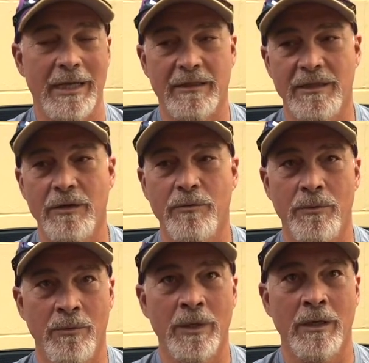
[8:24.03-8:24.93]
and I
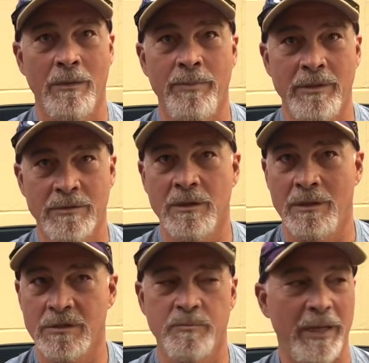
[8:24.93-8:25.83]
think we're going to be
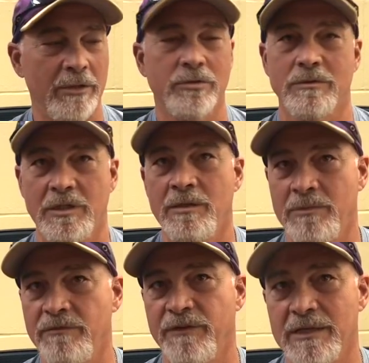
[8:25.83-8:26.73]
a special team
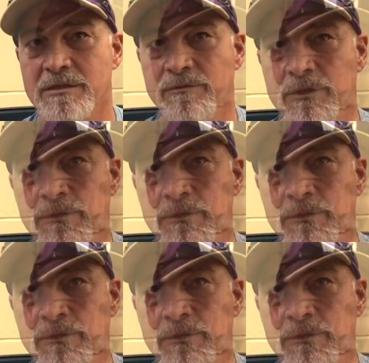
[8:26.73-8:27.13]
defensively.